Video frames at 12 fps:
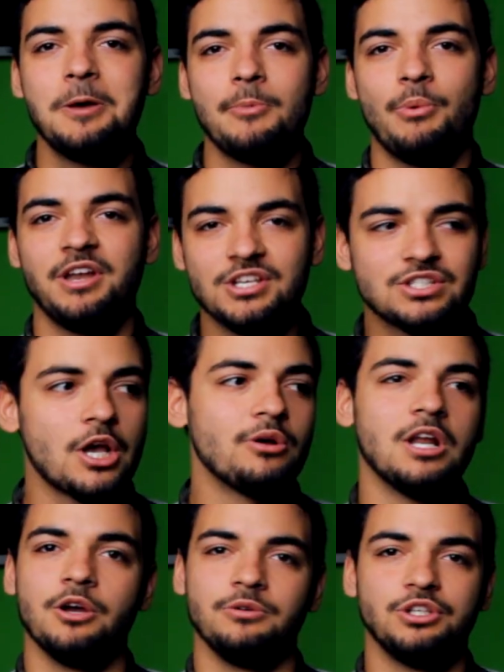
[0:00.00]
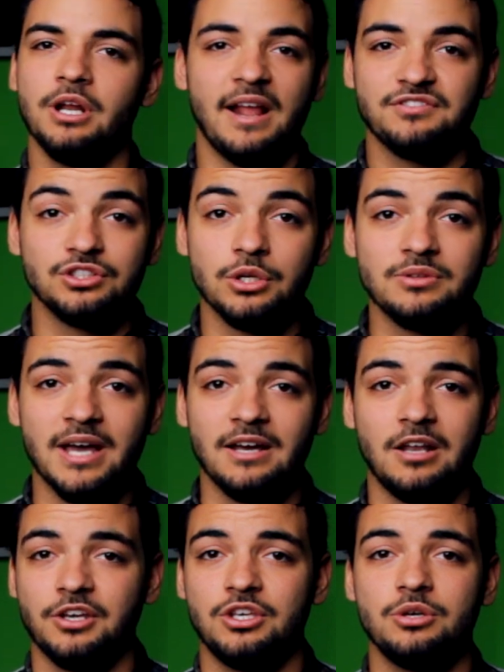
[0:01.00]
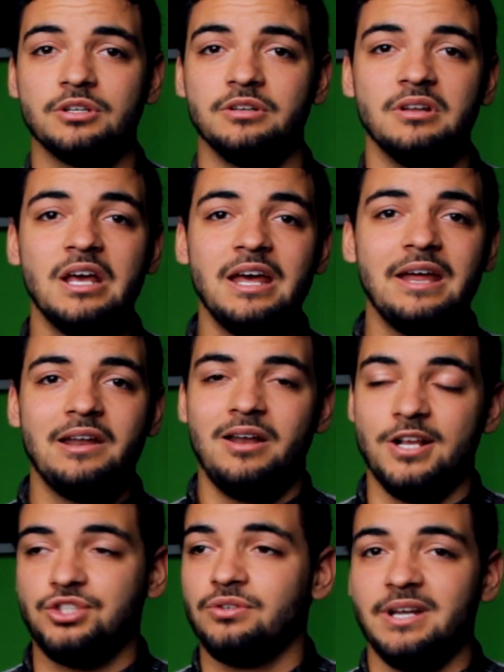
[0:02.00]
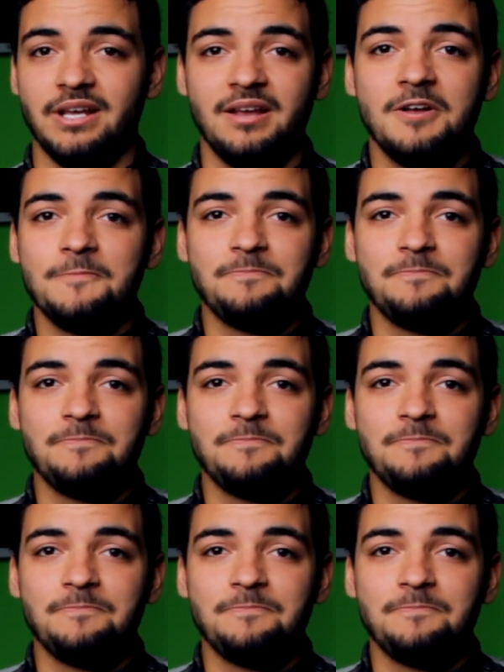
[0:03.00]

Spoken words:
When you're solo, you don't have to do that. Like you can literally